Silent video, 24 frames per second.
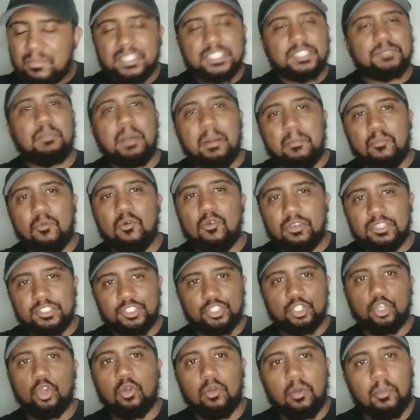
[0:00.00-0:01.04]
miss my boy
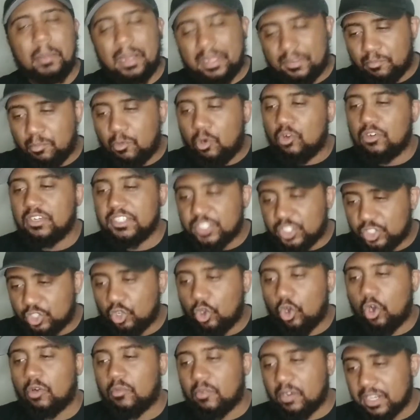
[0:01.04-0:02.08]
Zoro. My boy
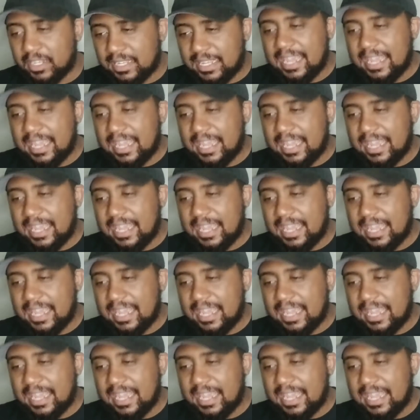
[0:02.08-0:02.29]
Zoro